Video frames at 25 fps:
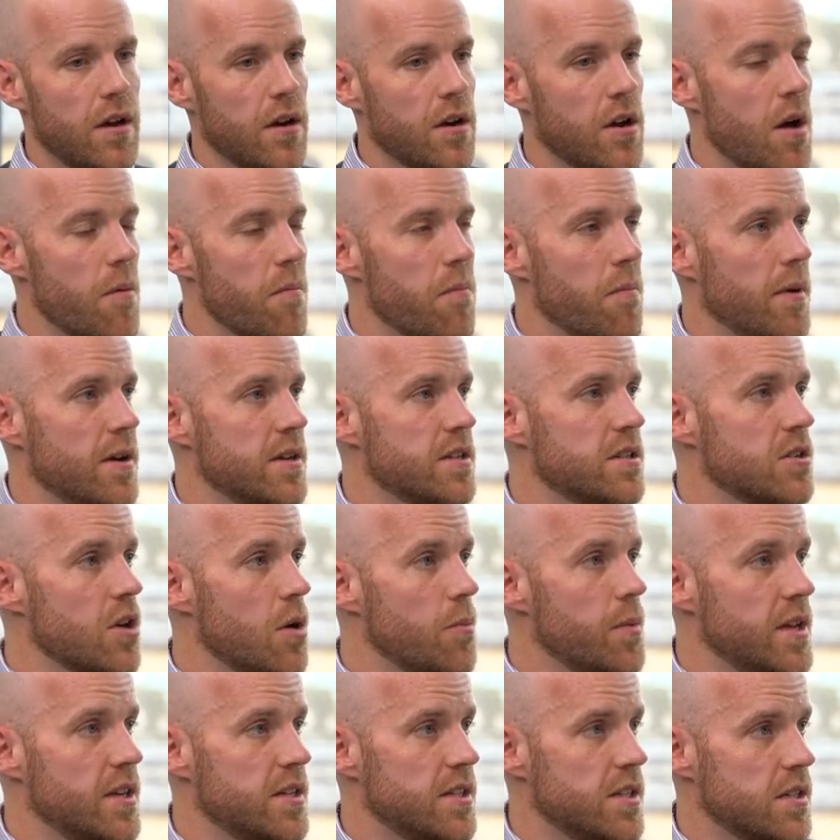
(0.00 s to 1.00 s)
and compromised
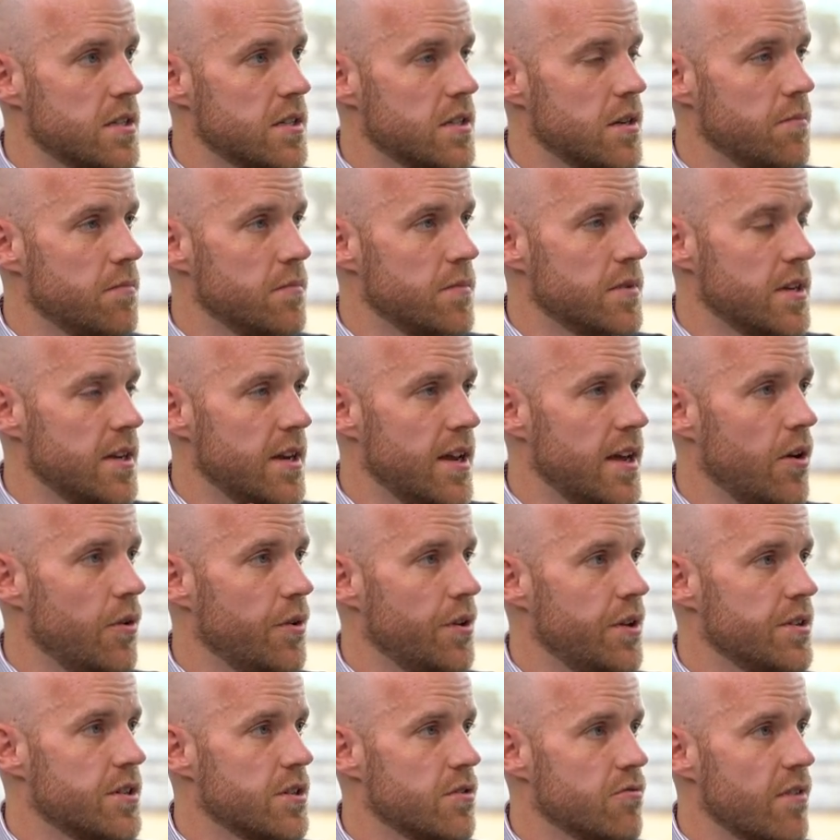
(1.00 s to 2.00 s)
so many systems and
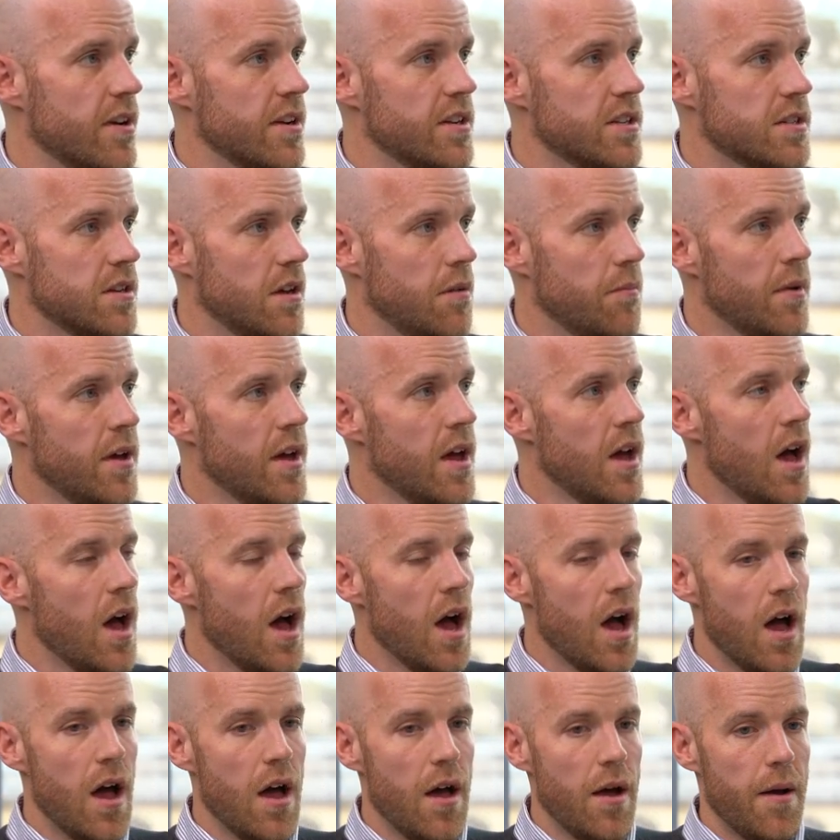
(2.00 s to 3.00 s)
held it to ransom.
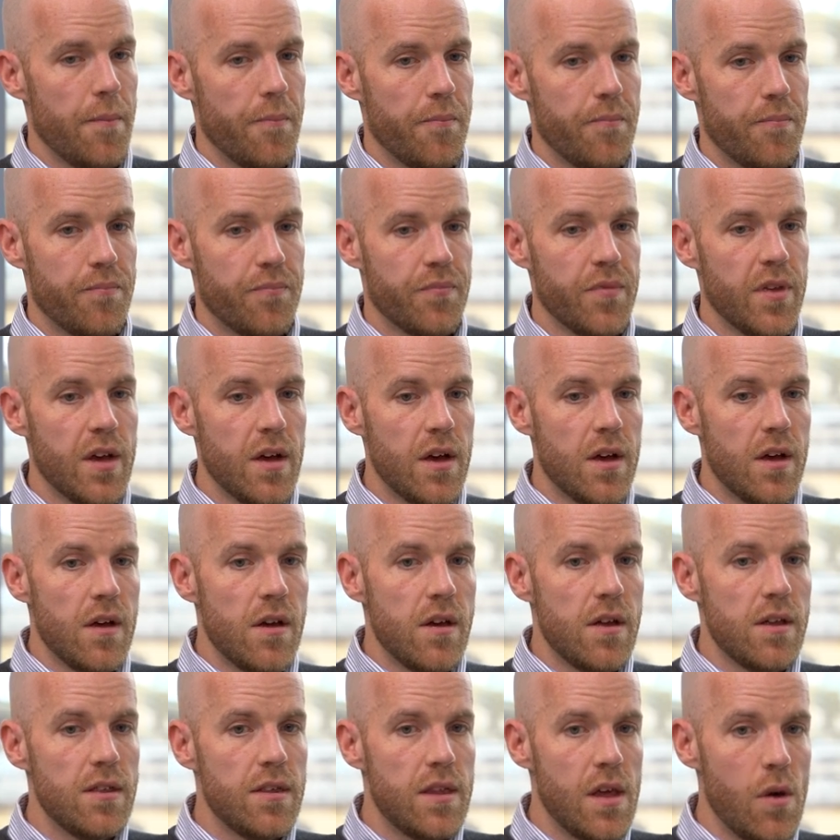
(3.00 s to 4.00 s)

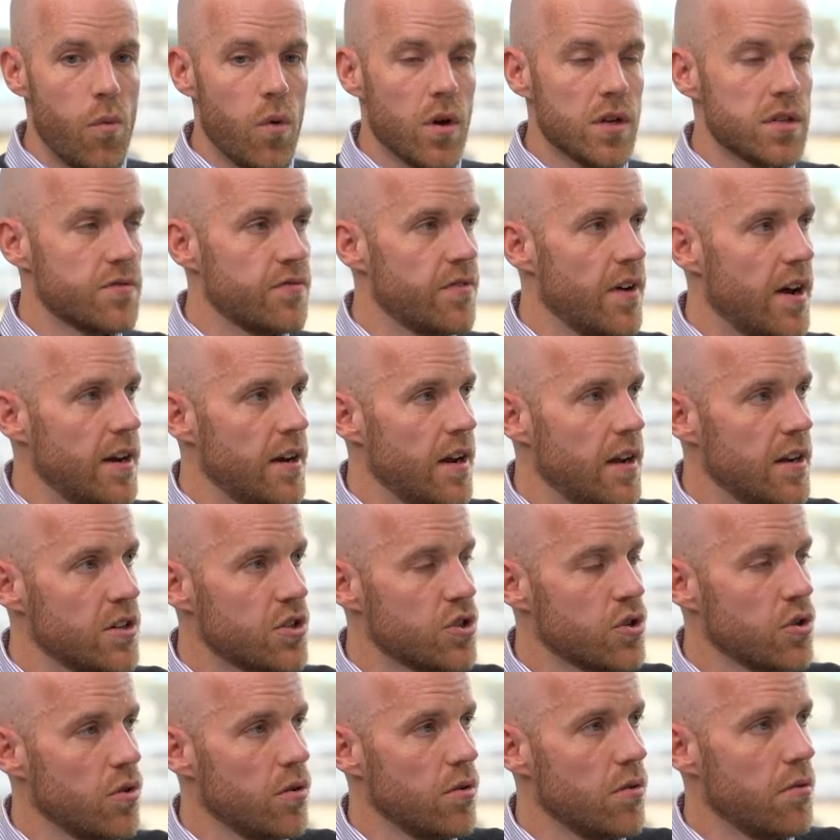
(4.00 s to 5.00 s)
There was
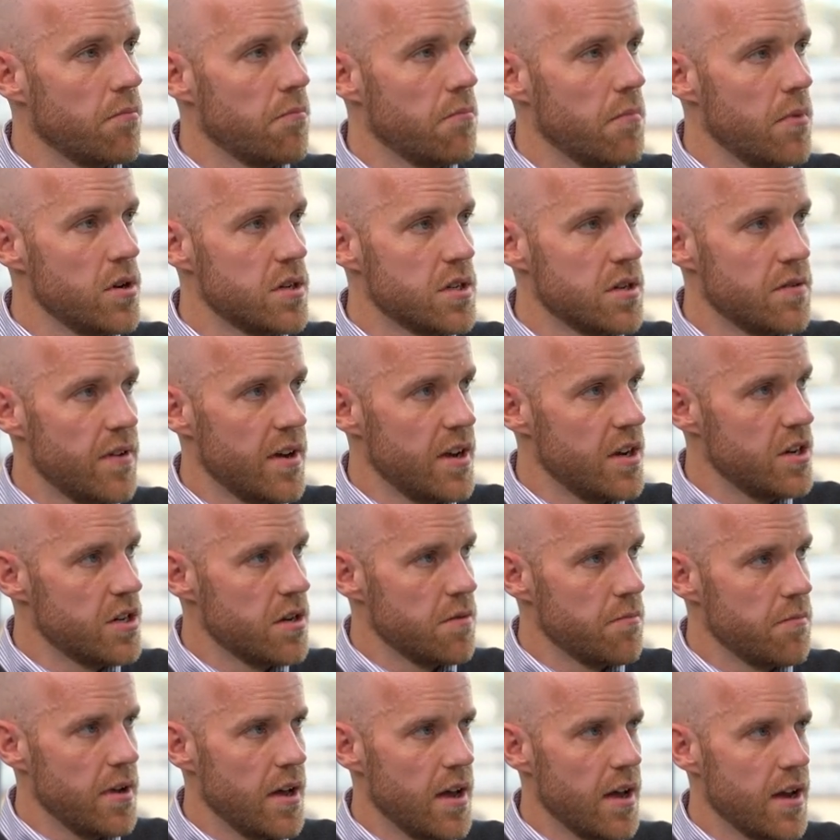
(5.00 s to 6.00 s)
financial
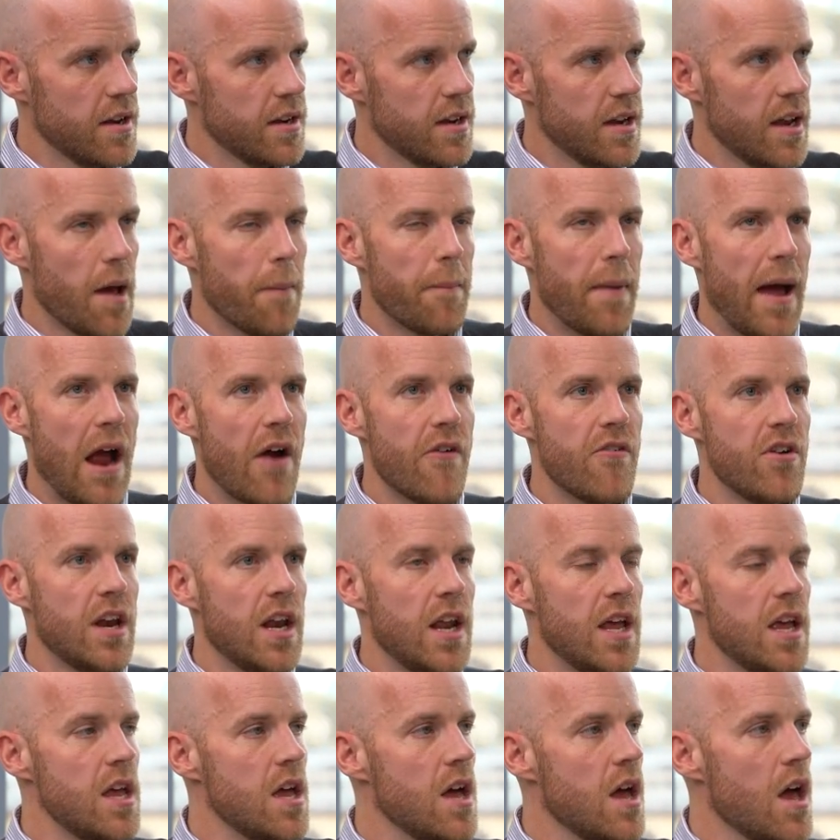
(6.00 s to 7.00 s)
motivation behind it,
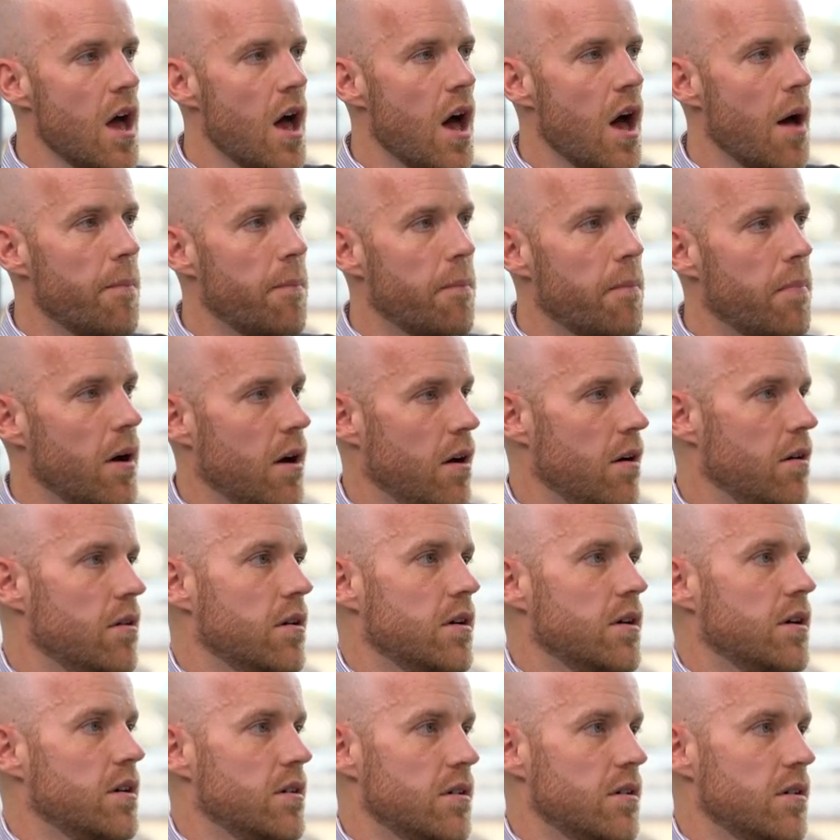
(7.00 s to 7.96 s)
apparently, but